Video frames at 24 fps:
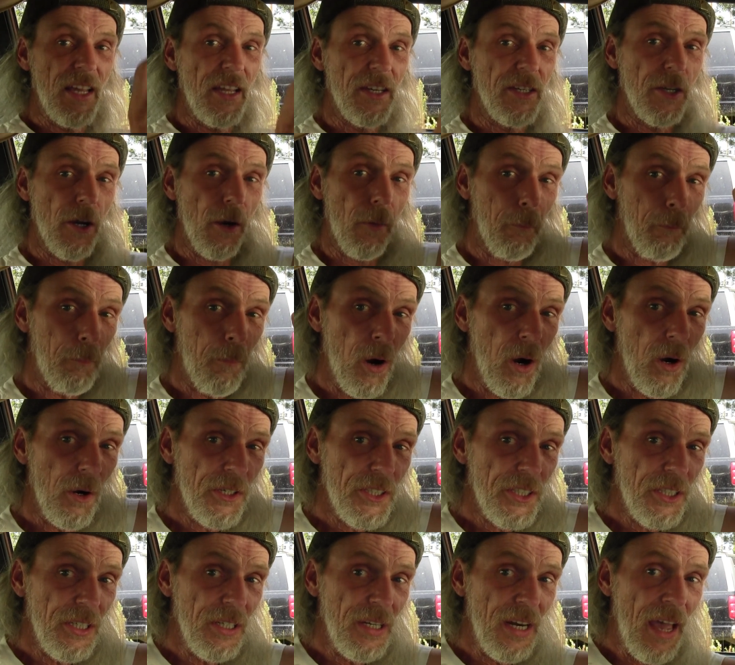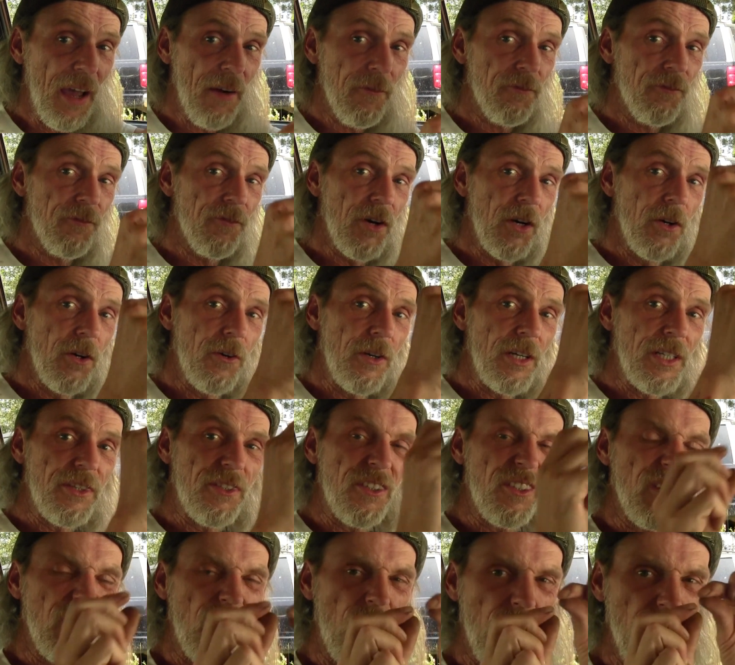and you're pushing that fluid
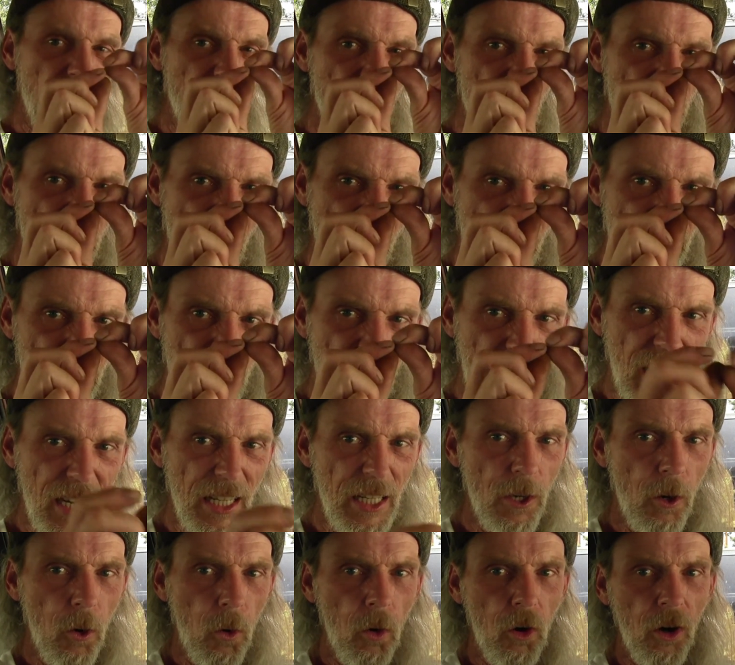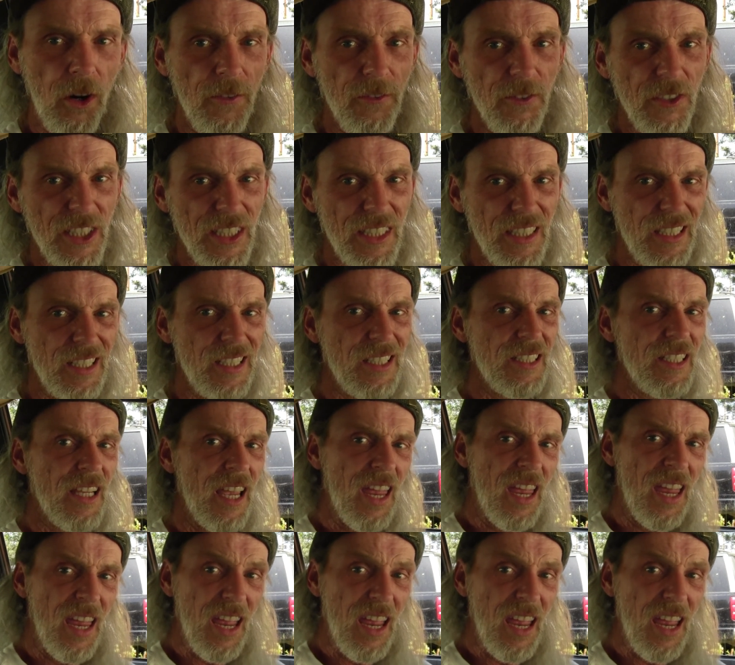through all those little tiny orifices,